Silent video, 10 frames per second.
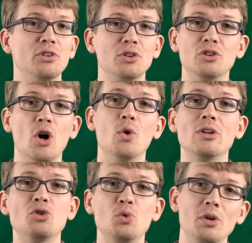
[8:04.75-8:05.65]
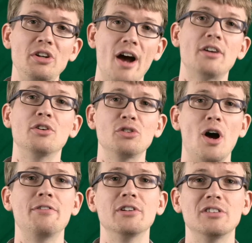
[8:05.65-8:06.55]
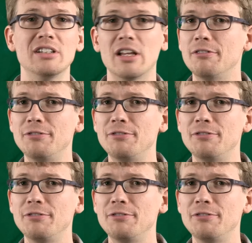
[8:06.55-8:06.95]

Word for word: could go into a doctor's office and get a